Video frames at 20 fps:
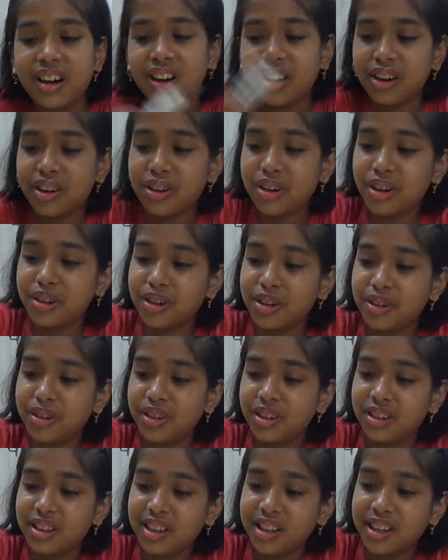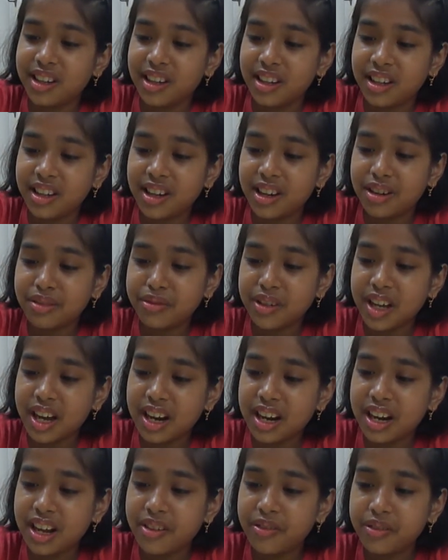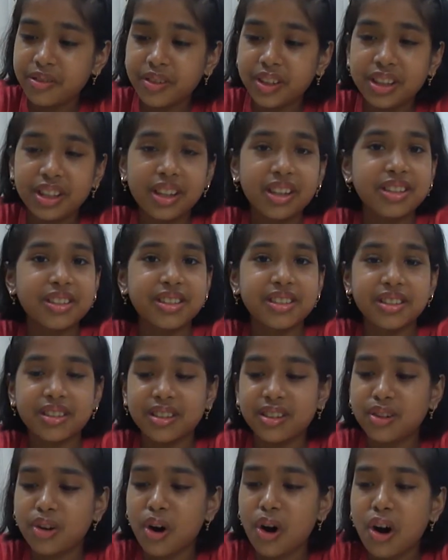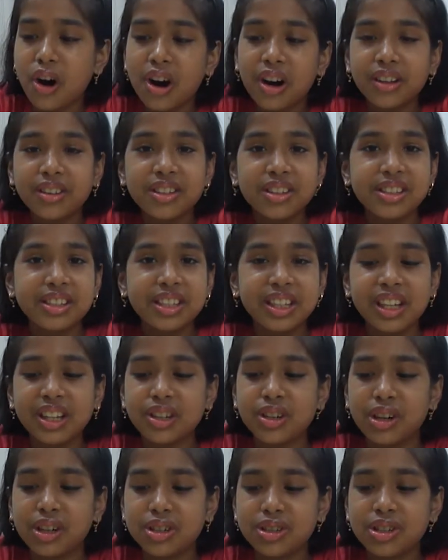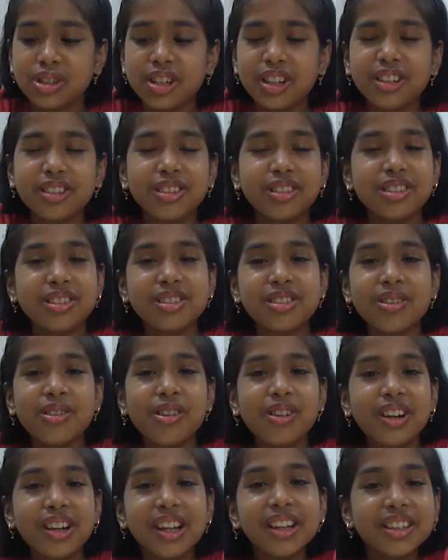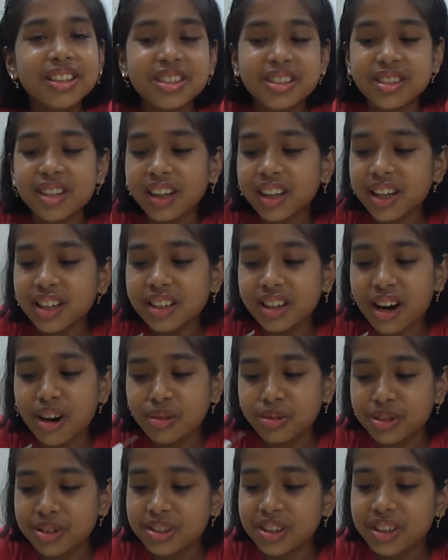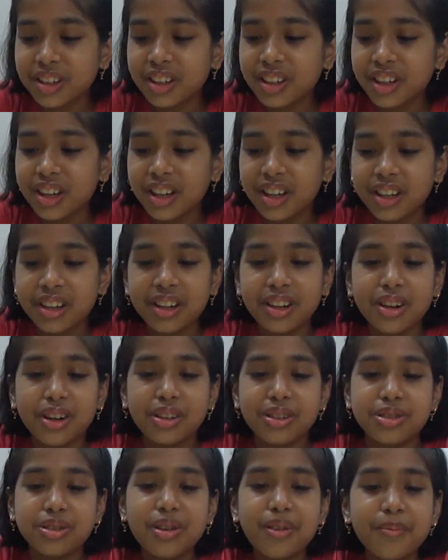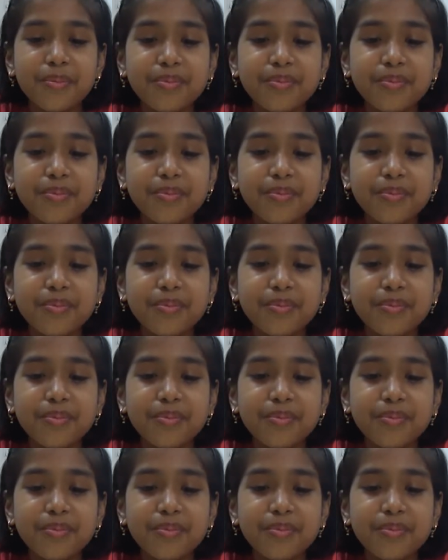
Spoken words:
Oh, here we are left with the corn seed also. So let's take it out here also.